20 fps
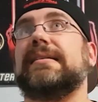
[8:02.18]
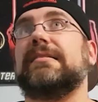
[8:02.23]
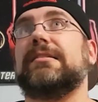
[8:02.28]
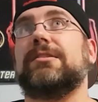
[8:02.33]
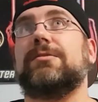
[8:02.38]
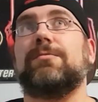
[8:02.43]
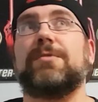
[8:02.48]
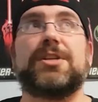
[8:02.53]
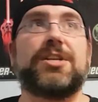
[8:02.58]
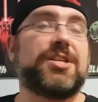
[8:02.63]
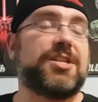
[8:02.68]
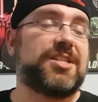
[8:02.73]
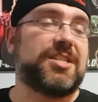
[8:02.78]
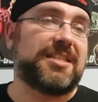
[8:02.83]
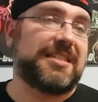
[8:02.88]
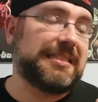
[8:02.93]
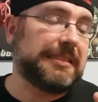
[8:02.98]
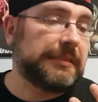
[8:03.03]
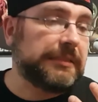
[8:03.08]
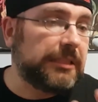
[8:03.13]
which
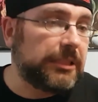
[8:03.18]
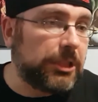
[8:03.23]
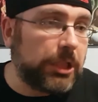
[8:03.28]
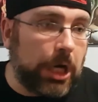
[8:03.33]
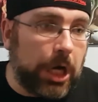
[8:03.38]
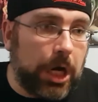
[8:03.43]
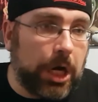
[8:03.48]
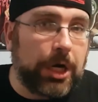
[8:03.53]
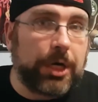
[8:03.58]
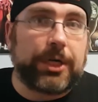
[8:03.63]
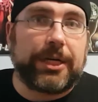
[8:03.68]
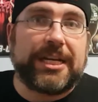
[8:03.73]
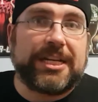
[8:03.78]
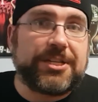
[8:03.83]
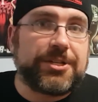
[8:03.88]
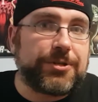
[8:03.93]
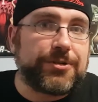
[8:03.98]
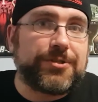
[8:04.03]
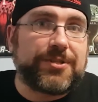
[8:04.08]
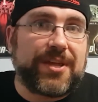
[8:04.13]
is a little hard,
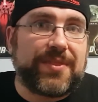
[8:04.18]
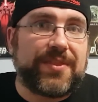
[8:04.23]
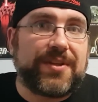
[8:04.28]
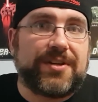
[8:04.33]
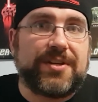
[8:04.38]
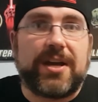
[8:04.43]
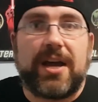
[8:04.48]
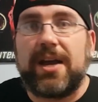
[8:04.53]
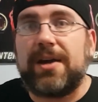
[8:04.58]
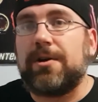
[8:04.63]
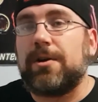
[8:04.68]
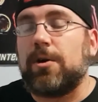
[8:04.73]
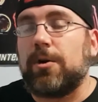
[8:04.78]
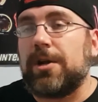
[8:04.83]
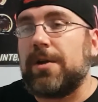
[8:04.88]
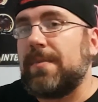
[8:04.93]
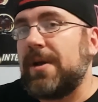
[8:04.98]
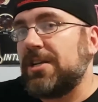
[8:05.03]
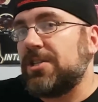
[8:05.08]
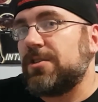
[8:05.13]
easier said than done, or
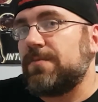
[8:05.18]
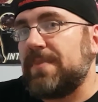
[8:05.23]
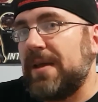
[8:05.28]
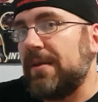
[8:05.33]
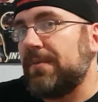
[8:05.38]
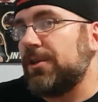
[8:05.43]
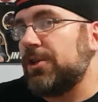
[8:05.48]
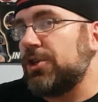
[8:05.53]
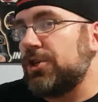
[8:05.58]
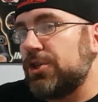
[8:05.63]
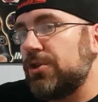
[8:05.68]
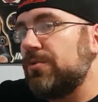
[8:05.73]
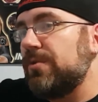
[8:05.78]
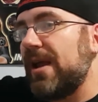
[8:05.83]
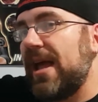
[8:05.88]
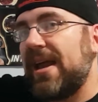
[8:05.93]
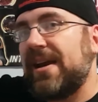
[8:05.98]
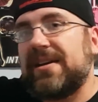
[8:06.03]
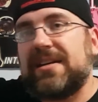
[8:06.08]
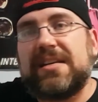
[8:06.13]
you might just be able to shoot
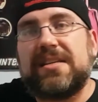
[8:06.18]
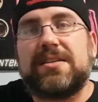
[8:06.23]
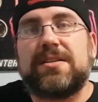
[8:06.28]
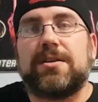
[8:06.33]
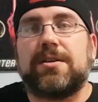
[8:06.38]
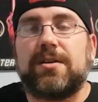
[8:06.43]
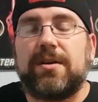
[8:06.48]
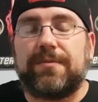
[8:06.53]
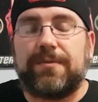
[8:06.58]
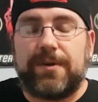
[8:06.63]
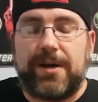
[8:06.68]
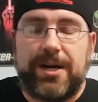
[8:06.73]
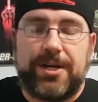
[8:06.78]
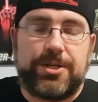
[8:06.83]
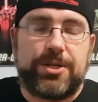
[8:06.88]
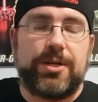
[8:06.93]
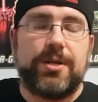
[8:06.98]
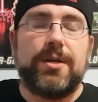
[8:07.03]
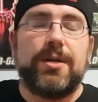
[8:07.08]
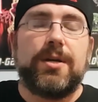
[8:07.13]
at a decent enough
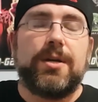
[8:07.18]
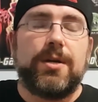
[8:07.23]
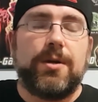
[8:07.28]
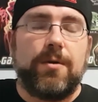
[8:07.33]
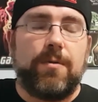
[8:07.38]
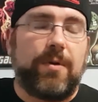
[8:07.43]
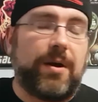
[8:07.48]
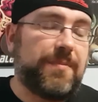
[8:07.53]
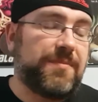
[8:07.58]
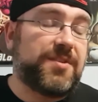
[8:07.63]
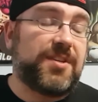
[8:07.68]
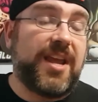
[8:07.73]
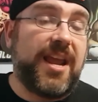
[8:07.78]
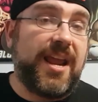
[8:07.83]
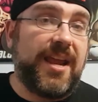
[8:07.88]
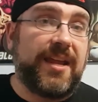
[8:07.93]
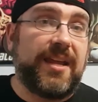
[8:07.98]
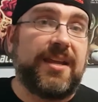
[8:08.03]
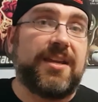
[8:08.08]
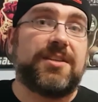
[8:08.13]
range what I'm
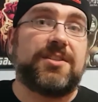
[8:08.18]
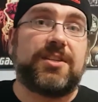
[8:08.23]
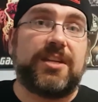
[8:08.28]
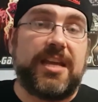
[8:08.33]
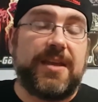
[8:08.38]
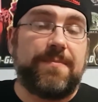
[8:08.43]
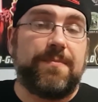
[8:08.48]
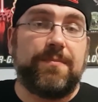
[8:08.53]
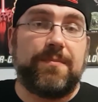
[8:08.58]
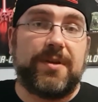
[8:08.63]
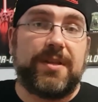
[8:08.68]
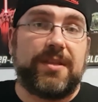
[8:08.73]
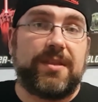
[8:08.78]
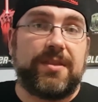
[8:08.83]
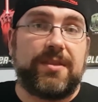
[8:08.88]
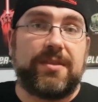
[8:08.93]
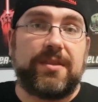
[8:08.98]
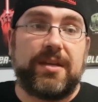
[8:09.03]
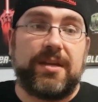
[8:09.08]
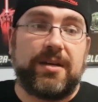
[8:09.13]
saying is keep him
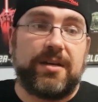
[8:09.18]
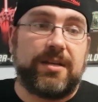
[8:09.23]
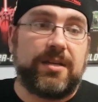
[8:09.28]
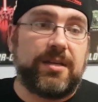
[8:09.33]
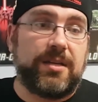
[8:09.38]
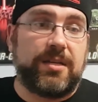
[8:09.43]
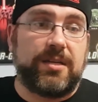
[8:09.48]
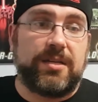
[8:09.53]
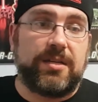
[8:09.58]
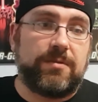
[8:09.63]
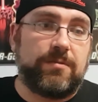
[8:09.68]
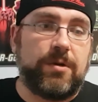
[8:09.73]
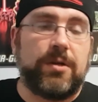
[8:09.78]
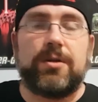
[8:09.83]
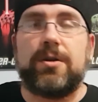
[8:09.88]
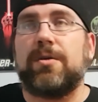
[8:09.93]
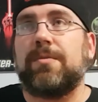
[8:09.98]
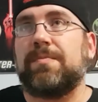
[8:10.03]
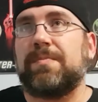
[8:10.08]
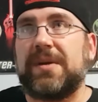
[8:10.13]
within a well,
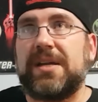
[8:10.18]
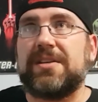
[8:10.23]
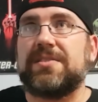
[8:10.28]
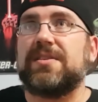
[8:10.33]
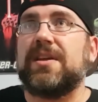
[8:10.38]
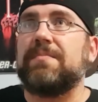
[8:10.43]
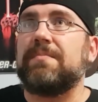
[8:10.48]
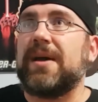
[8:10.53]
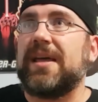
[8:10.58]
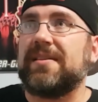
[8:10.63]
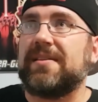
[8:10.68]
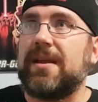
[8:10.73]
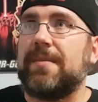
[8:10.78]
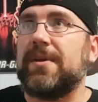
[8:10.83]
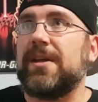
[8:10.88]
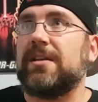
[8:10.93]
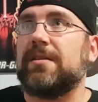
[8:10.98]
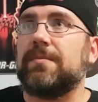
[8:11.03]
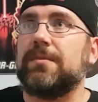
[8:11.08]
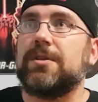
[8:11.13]
no, because then by the time you
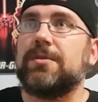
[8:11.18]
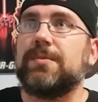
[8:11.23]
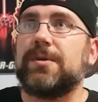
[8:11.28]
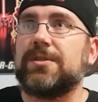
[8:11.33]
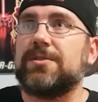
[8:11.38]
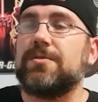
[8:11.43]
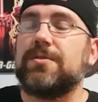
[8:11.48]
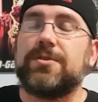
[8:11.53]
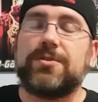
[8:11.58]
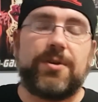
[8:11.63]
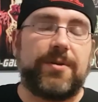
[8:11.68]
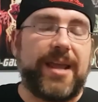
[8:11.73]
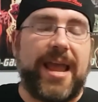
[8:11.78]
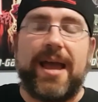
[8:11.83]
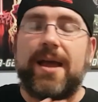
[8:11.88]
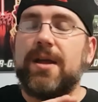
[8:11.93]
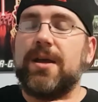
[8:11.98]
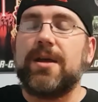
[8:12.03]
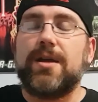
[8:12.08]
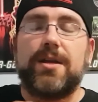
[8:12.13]
get him to plus two, so
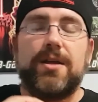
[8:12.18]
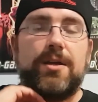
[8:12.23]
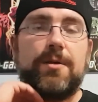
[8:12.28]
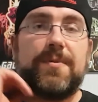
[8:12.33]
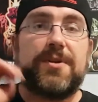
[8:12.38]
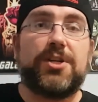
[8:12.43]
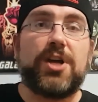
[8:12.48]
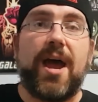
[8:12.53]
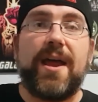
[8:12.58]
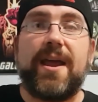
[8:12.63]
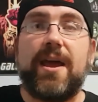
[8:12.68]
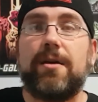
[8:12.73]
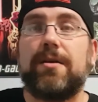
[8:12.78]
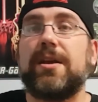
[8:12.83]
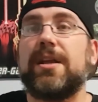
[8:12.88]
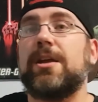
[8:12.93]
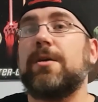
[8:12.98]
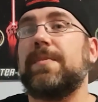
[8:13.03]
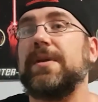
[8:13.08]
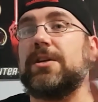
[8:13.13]
yeah, he'll be shot out.
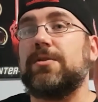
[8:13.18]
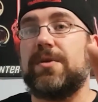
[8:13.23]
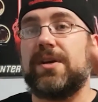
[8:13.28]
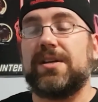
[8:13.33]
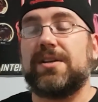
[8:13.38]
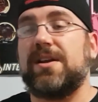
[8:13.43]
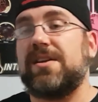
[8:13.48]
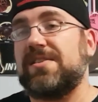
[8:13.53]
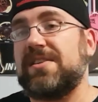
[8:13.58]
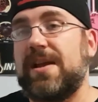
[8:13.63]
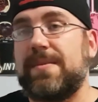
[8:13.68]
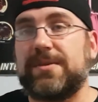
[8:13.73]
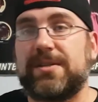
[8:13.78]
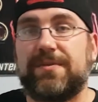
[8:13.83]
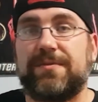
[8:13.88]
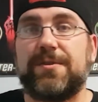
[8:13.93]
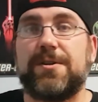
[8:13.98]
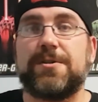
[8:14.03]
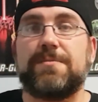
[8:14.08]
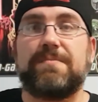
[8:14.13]
He'll be doing a ton of damage at
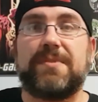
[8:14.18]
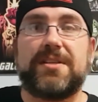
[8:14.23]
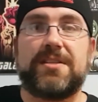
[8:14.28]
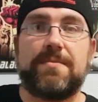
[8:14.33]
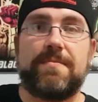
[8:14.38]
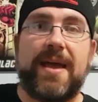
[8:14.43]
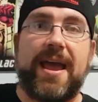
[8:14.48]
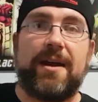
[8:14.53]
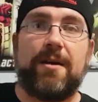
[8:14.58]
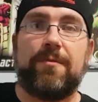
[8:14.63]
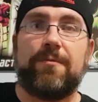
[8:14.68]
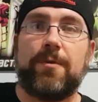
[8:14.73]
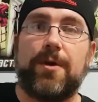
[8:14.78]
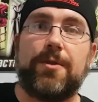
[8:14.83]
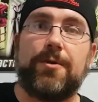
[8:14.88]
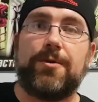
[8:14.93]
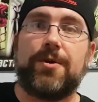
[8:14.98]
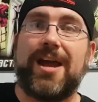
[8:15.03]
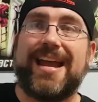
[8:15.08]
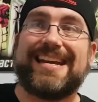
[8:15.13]
first, but it's a matter of
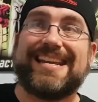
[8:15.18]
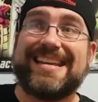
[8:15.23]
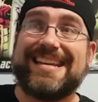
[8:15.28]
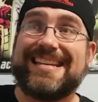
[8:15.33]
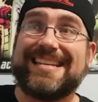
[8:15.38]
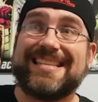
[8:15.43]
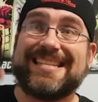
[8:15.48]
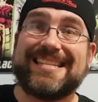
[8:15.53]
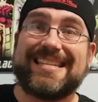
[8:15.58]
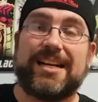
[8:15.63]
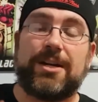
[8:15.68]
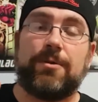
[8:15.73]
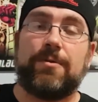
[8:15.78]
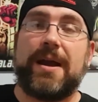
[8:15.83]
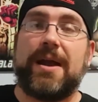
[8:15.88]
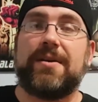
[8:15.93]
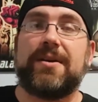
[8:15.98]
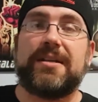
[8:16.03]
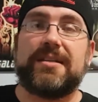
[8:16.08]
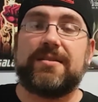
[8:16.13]
whether or not he can stick
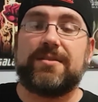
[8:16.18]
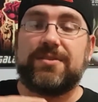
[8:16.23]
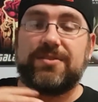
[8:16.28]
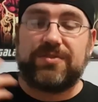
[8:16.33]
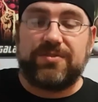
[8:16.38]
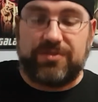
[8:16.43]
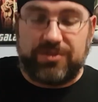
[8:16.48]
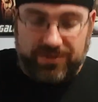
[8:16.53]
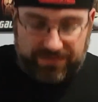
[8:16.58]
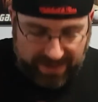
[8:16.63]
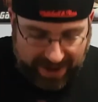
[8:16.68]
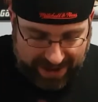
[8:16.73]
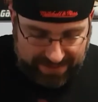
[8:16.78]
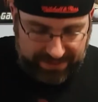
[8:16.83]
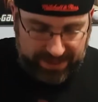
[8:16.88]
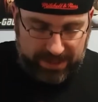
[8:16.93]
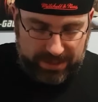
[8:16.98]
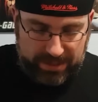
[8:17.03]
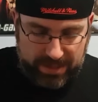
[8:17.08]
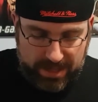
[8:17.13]
around and survive it.